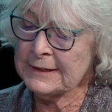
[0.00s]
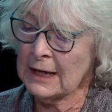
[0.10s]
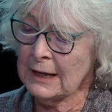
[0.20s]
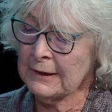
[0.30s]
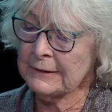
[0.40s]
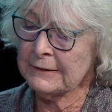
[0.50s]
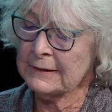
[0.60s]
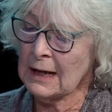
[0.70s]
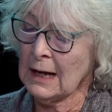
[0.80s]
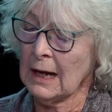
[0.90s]
does
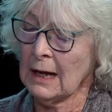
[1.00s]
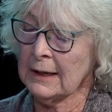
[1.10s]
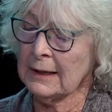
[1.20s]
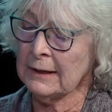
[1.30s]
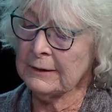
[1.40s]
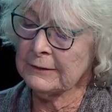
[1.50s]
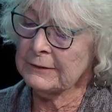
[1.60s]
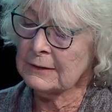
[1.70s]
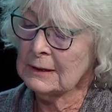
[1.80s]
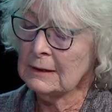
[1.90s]
uh, is